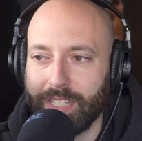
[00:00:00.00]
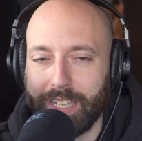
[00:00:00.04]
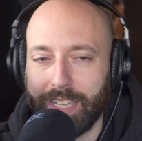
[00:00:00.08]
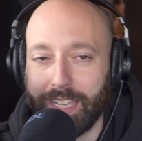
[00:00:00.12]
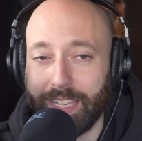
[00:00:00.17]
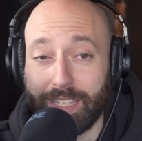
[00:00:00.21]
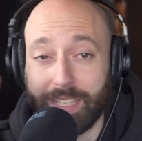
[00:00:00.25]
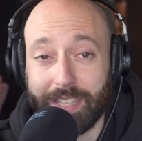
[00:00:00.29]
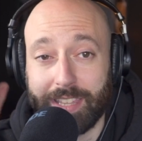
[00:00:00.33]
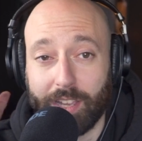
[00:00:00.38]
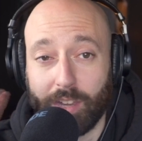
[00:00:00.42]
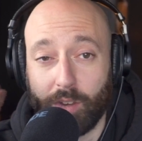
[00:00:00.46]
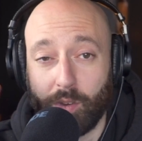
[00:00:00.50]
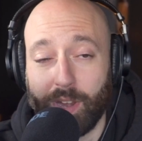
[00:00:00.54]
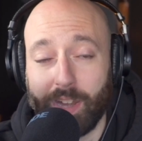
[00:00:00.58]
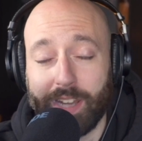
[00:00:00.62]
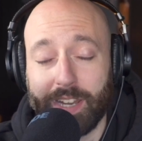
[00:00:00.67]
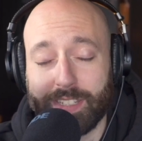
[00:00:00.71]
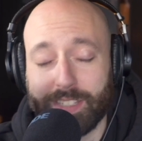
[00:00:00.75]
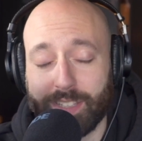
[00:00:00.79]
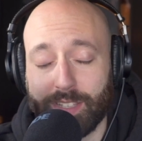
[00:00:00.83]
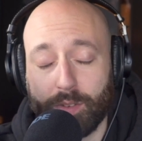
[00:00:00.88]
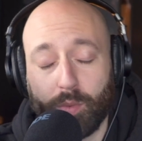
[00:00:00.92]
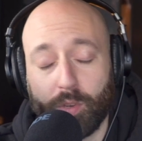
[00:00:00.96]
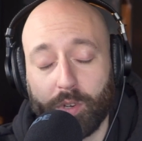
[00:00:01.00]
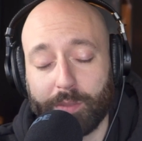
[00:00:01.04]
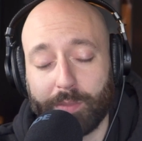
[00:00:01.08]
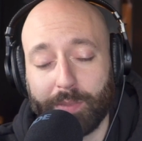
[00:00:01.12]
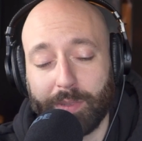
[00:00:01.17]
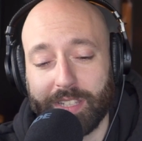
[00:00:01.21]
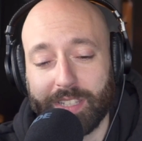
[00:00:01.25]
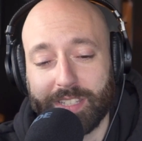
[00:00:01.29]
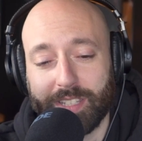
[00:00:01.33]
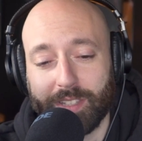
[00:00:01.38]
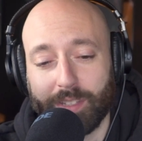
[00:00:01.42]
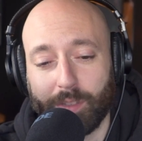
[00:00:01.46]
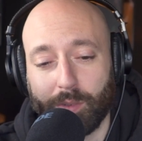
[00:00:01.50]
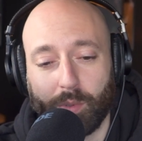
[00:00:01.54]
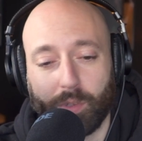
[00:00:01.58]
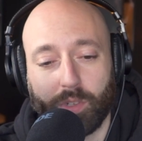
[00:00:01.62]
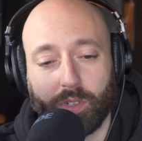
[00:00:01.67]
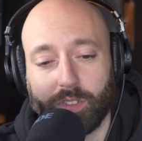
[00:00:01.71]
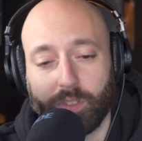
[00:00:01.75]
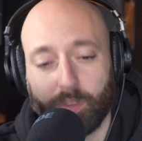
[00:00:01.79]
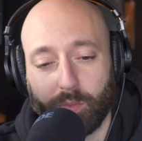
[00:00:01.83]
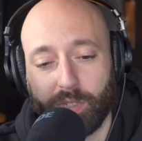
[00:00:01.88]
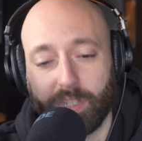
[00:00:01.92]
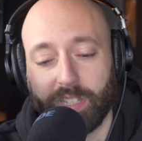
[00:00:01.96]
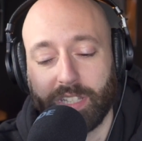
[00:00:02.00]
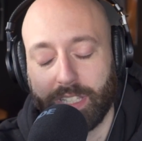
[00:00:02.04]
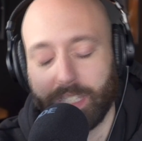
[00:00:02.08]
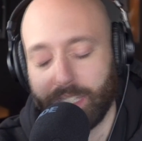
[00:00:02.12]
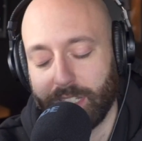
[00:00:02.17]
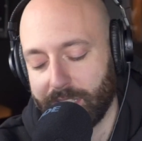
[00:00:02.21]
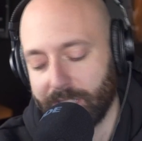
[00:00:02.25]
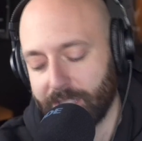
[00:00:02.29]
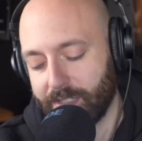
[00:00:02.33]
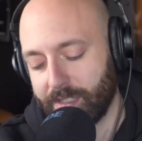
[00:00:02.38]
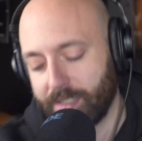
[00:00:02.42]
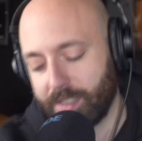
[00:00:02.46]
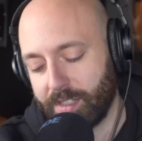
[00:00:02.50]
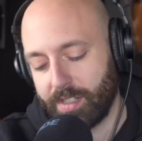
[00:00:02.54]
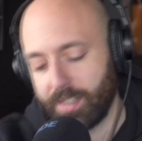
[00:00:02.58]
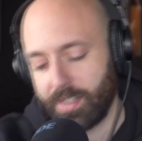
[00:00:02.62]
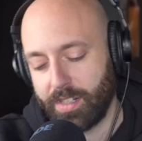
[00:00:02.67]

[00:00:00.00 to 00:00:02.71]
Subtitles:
it's the greatest and worst place in the world. Really, it is.